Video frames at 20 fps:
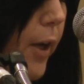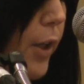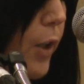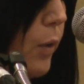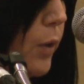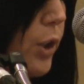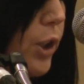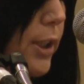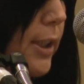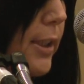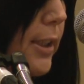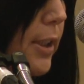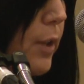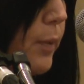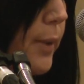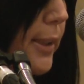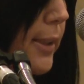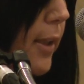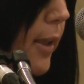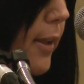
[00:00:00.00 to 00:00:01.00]
I knew GED
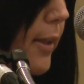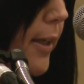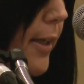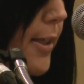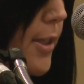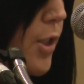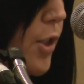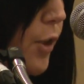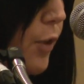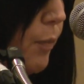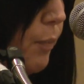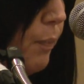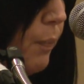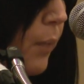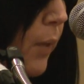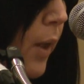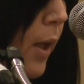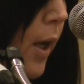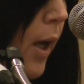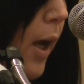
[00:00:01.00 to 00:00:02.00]
was not the answer.
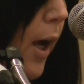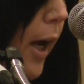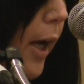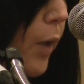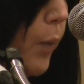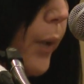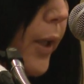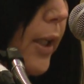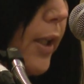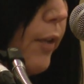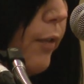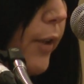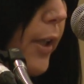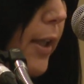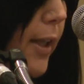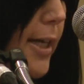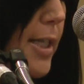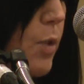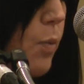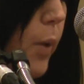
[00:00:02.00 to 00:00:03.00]
I quickly
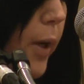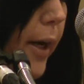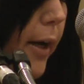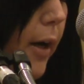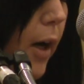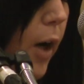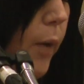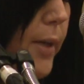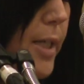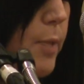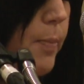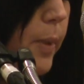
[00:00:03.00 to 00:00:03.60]
realized what I'd always